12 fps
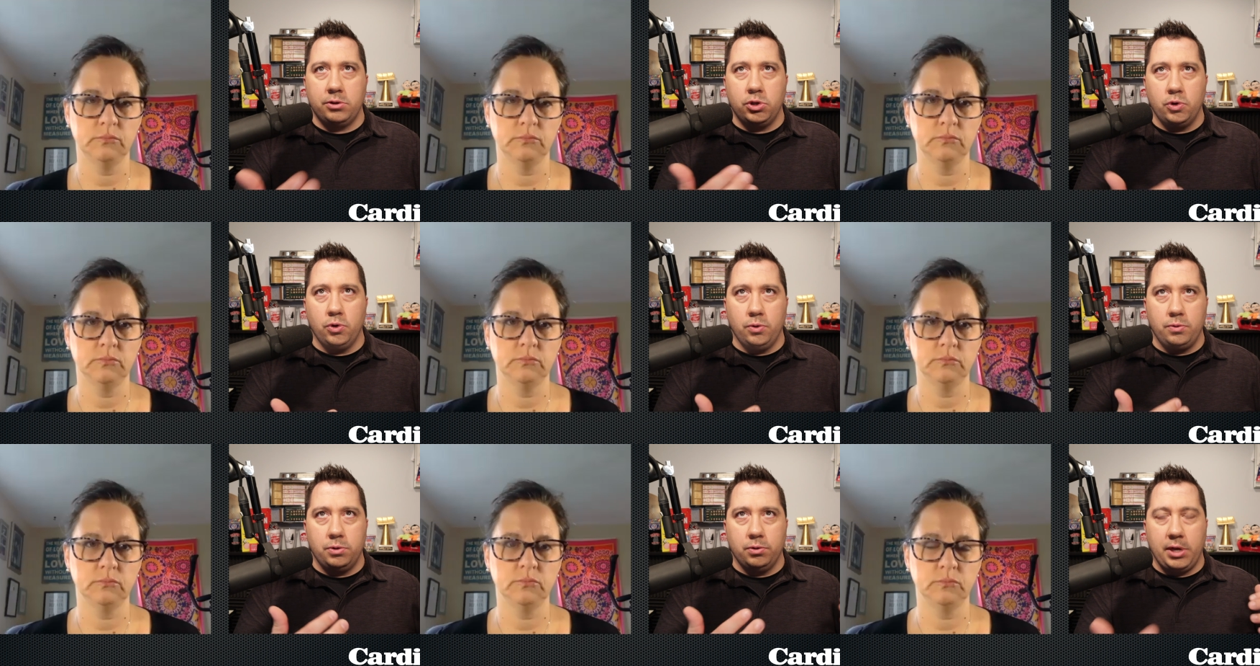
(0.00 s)

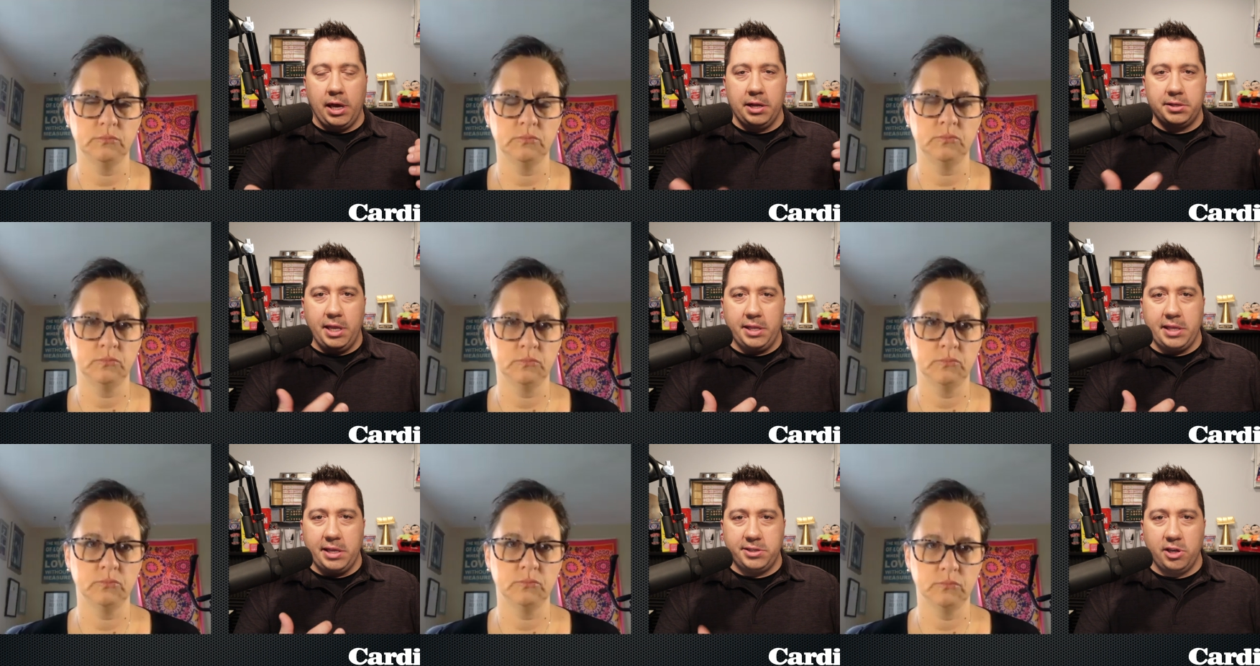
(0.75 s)
Speaker 1: you you kind of take
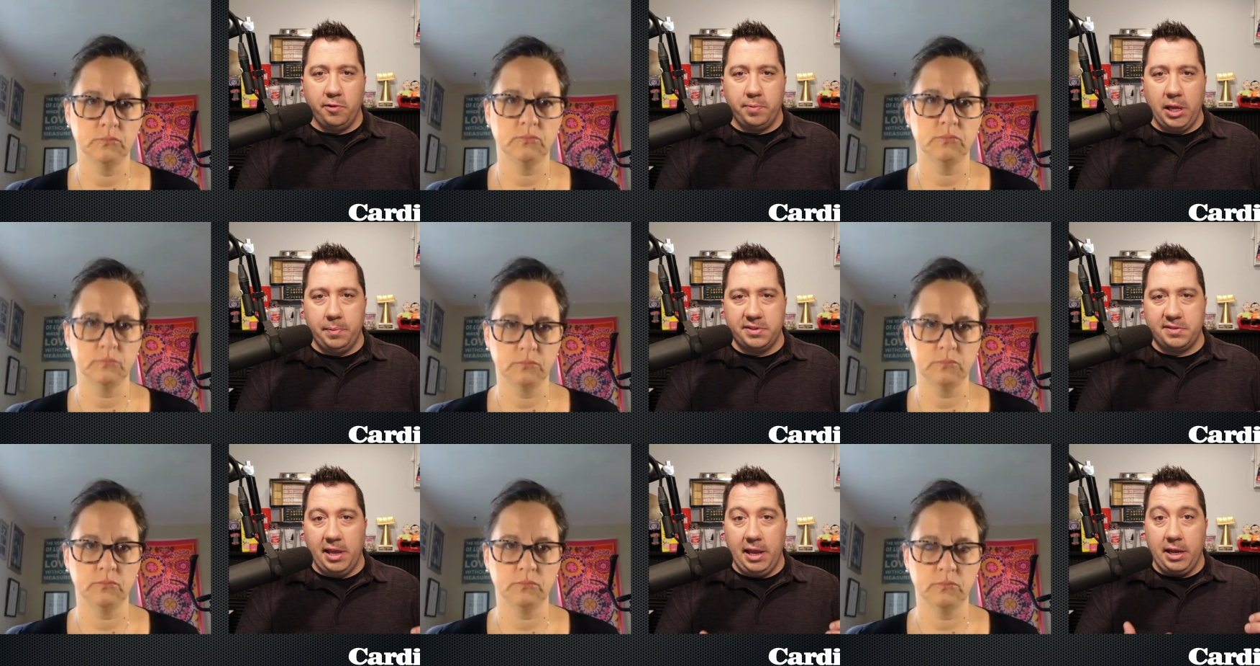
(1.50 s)
that self blame and
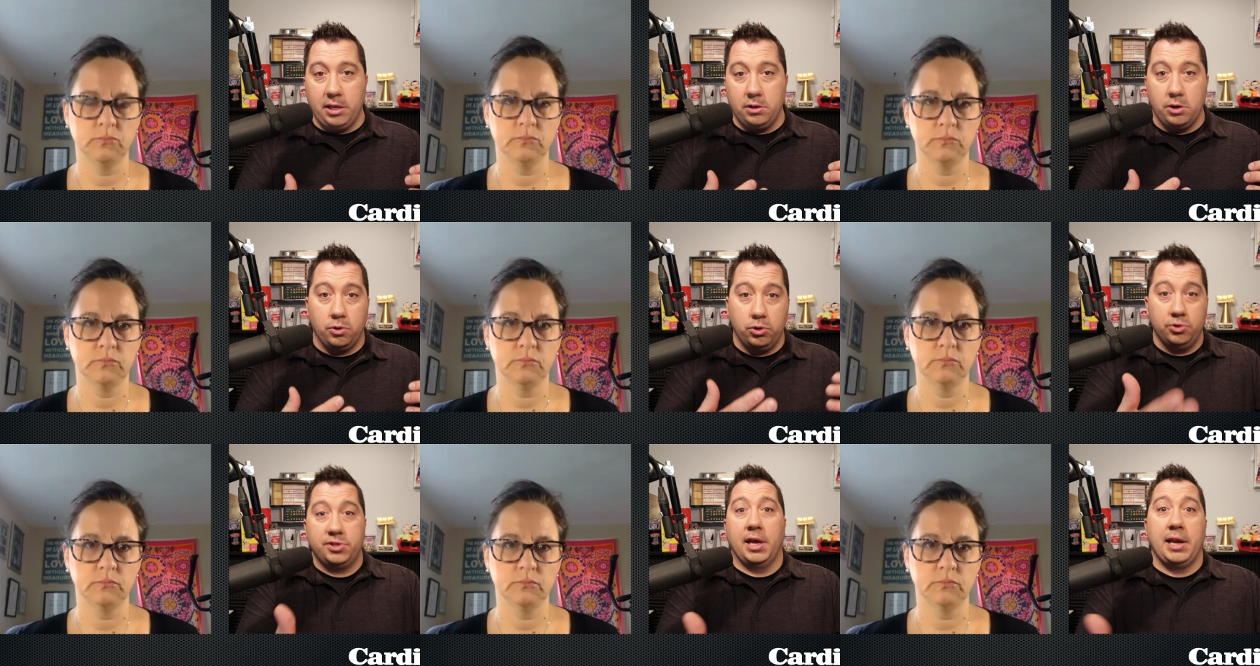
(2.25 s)
saying, you know,
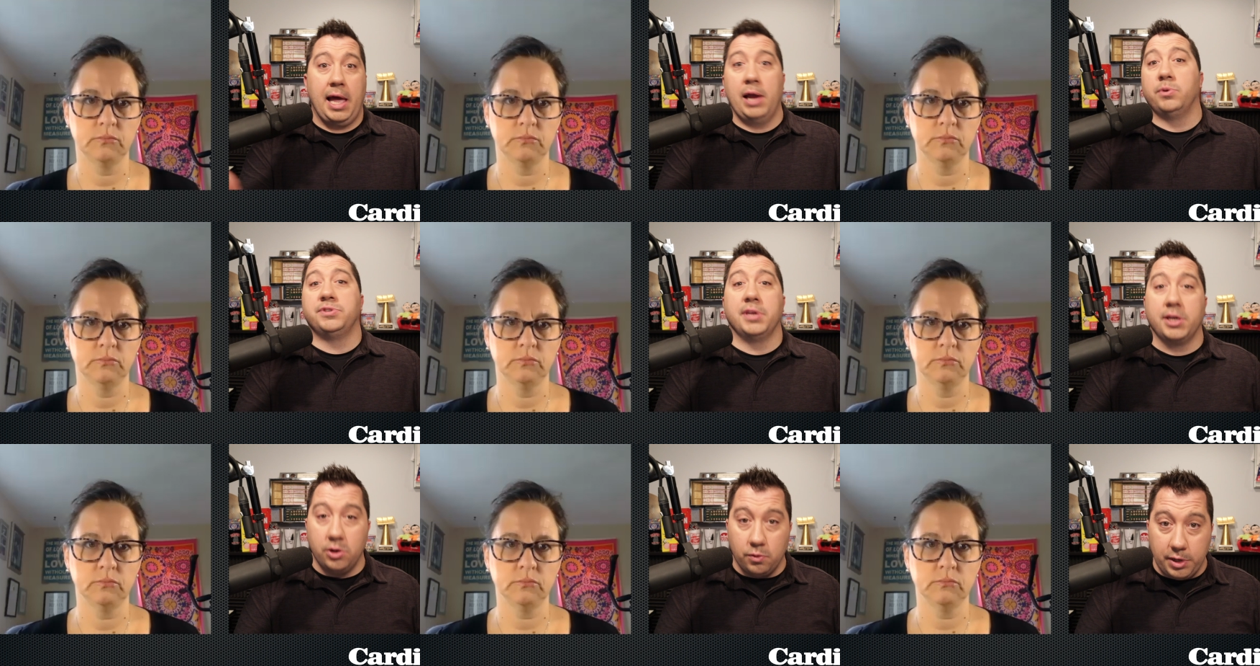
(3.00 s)
you said I was
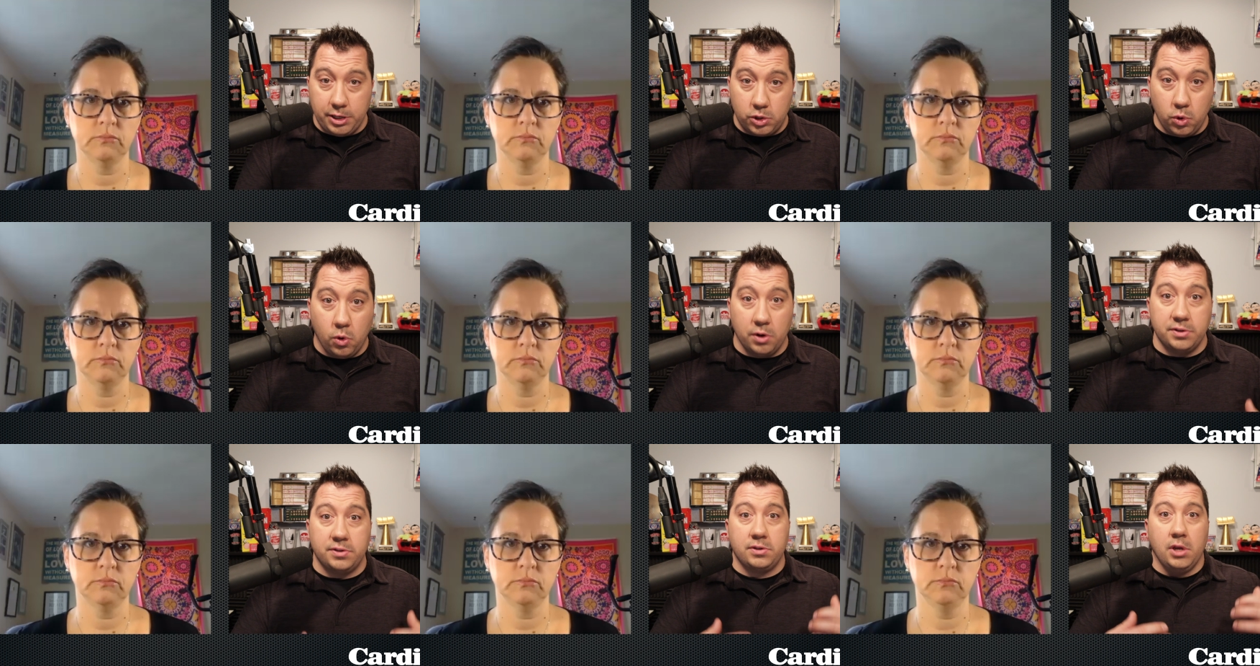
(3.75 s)
ignorant
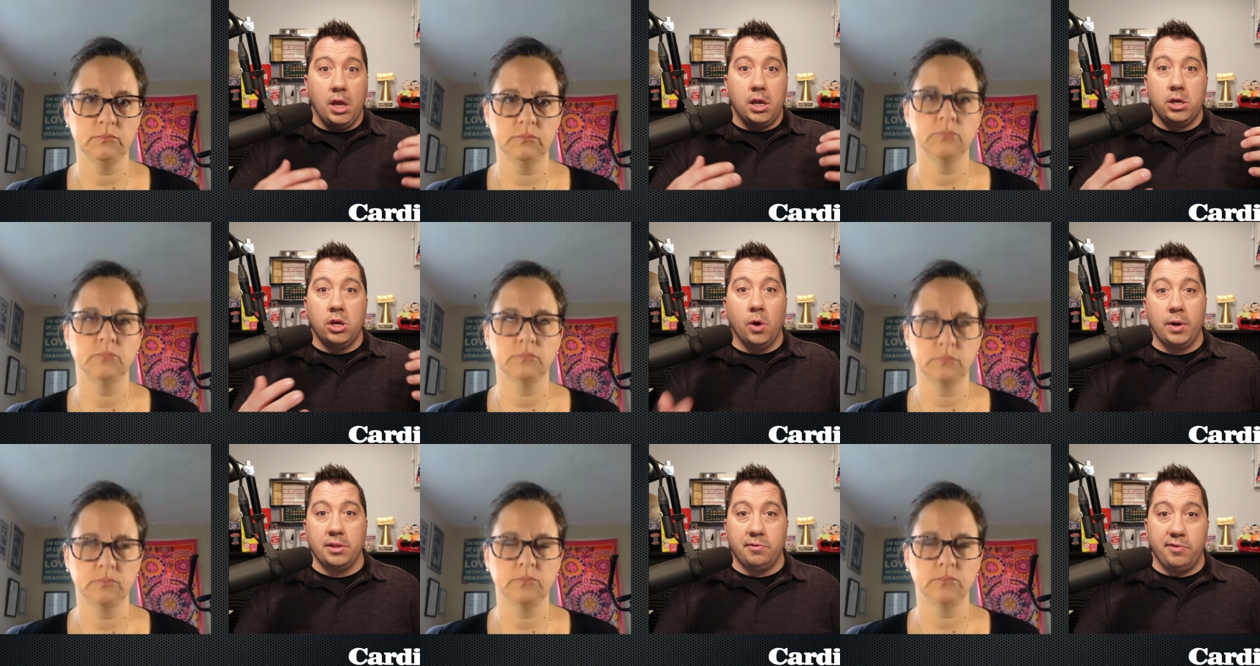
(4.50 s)
towards
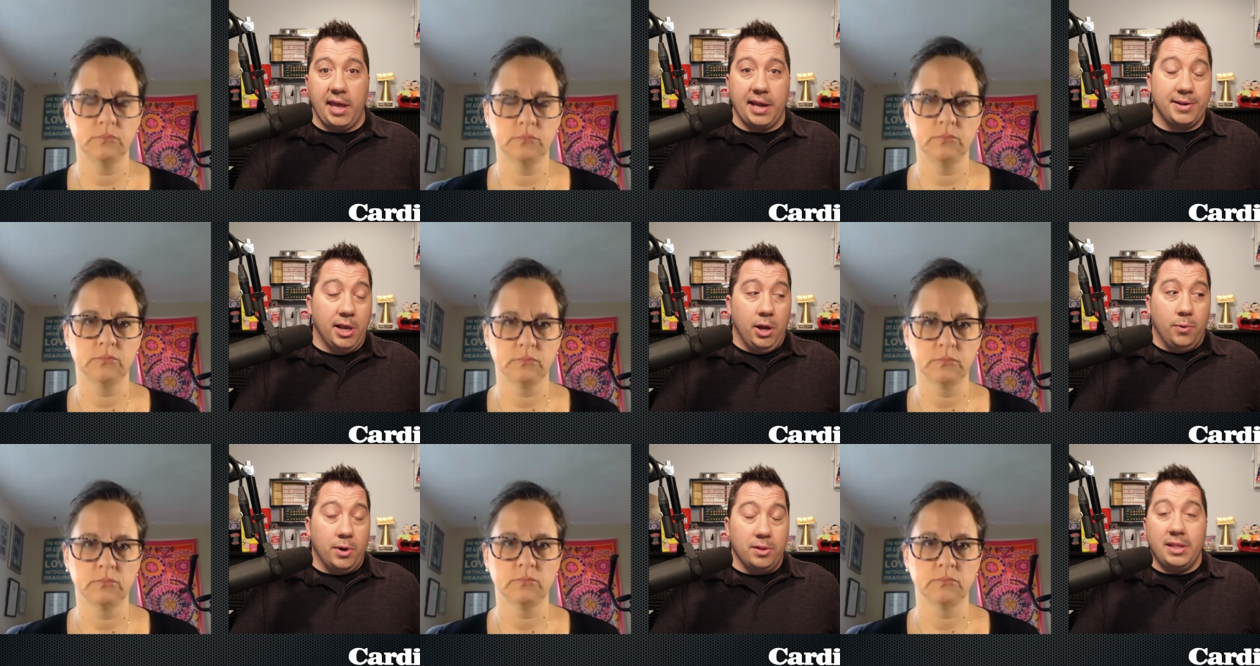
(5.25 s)
knowing the fact.
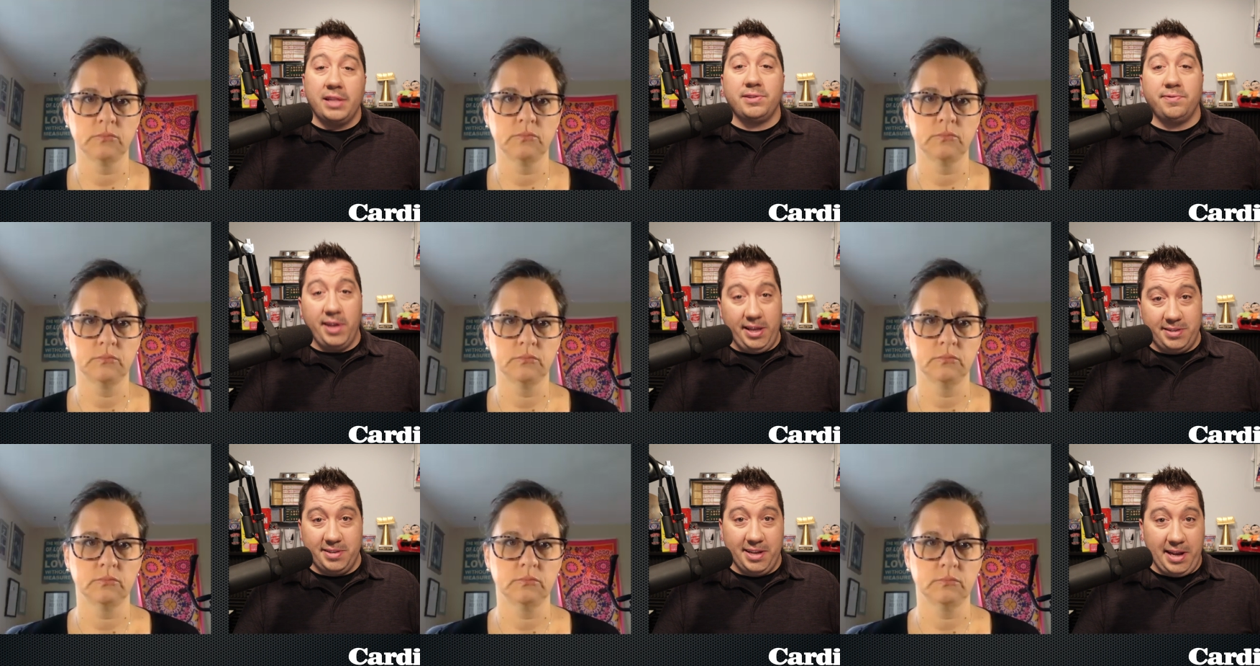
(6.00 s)
Well, let's
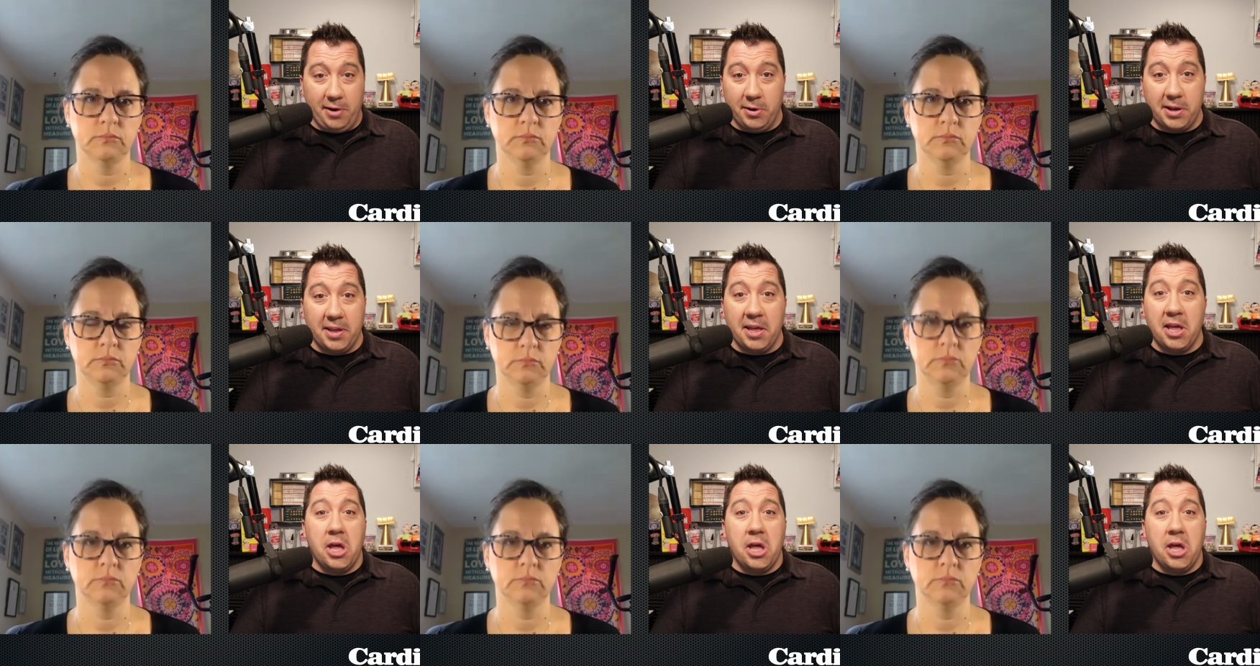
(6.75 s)
face it, Erika,